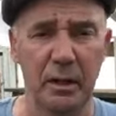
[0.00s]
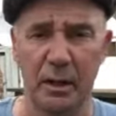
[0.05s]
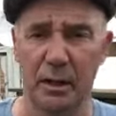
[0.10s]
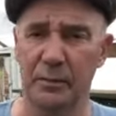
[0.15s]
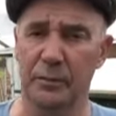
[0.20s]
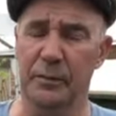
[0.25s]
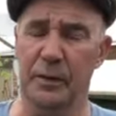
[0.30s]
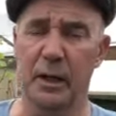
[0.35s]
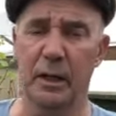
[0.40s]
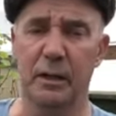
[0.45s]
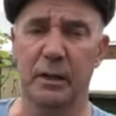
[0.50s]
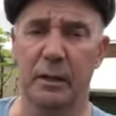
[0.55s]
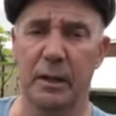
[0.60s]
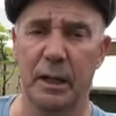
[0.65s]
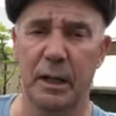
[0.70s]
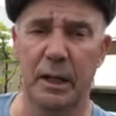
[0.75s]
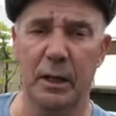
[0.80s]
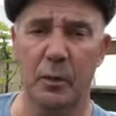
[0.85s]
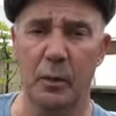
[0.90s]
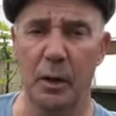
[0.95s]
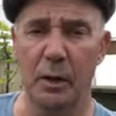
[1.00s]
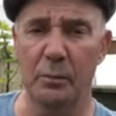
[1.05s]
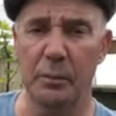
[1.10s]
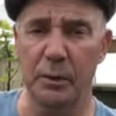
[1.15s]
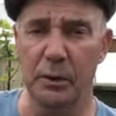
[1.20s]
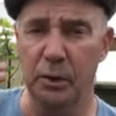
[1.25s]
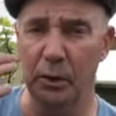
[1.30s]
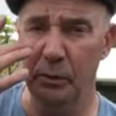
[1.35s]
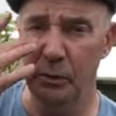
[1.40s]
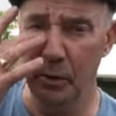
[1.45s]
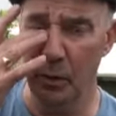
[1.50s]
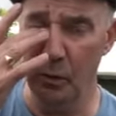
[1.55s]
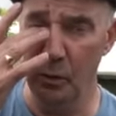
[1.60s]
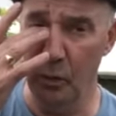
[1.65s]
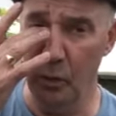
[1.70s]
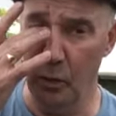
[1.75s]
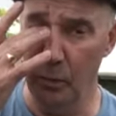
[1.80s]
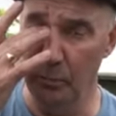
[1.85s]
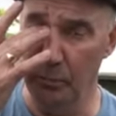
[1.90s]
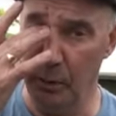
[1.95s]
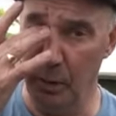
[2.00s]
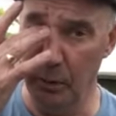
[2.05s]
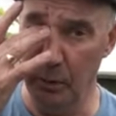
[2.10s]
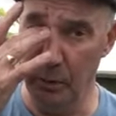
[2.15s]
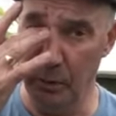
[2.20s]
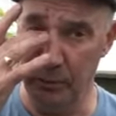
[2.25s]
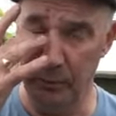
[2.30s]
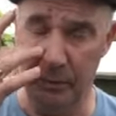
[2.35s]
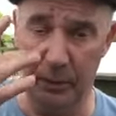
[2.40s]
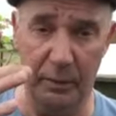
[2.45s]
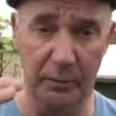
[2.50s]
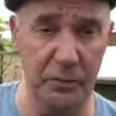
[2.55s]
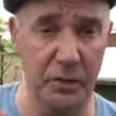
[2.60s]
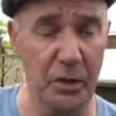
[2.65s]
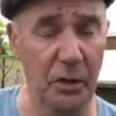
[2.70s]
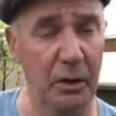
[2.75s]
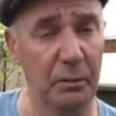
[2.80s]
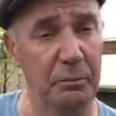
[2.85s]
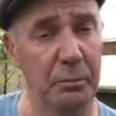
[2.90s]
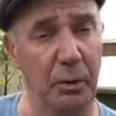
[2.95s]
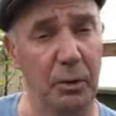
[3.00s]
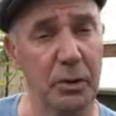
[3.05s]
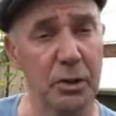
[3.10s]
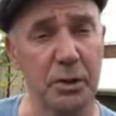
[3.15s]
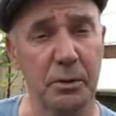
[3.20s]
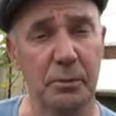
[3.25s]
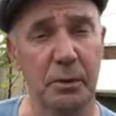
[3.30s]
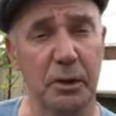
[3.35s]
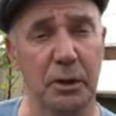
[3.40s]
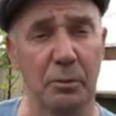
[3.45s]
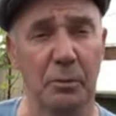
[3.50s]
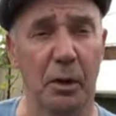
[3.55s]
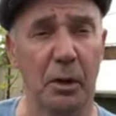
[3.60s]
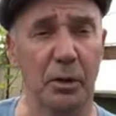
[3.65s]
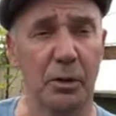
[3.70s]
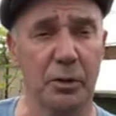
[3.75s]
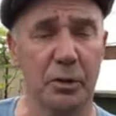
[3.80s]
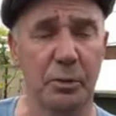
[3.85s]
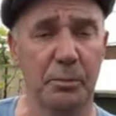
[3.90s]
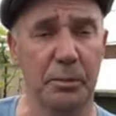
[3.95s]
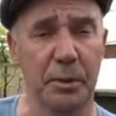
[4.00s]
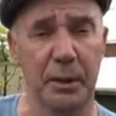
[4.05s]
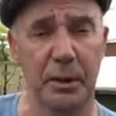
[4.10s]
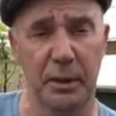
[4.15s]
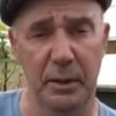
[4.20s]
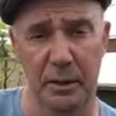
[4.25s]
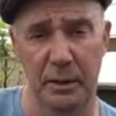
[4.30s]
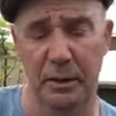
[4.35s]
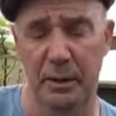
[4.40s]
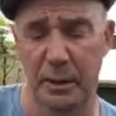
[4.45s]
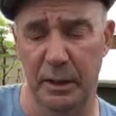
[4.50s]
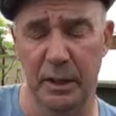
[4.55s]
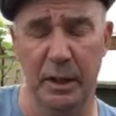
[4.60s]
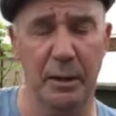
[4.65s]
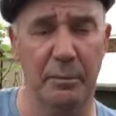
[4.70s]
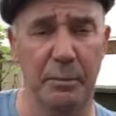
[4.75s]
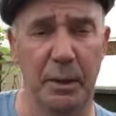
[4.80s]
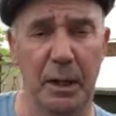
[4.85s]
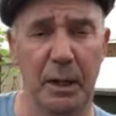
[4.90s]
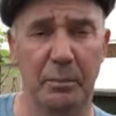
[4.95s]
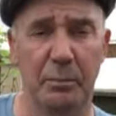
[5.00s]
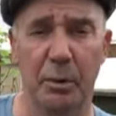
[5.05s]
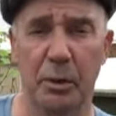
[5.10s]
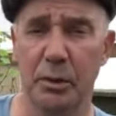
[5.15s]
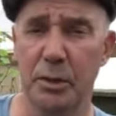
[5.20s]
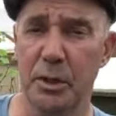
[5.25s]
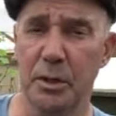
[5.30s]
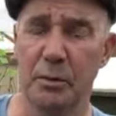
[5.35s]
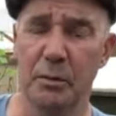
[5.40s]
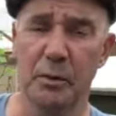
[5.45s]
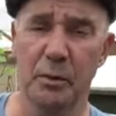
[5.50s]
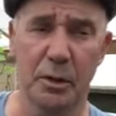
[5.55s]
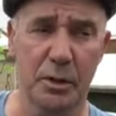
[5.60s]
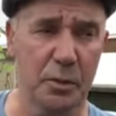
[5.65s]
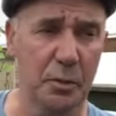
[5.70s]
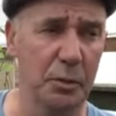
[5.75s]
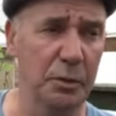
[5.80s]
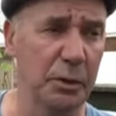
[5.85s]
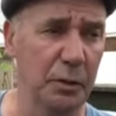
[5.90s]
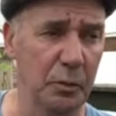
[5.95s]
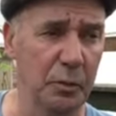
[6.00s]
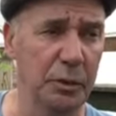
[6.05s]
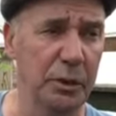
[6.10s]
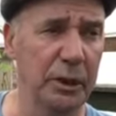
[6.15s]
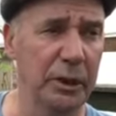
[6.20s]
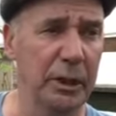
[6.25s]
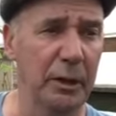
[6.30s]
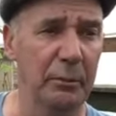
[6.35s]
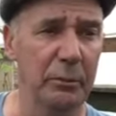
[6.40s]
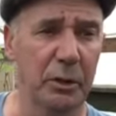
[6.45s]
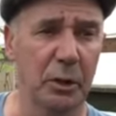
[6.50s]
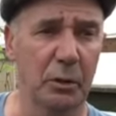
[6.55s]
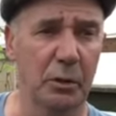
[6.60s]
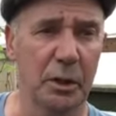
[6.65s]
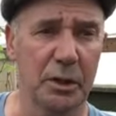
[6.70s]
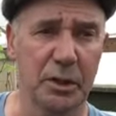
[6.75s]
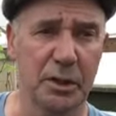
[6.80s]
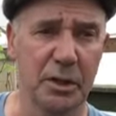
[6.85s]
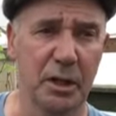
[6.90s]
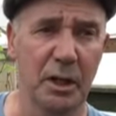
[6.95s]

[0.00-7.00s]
I've getting quite a bit done down home, potting off, and I've started potting some of the tomatoes up into the bigger pots because we need them doing.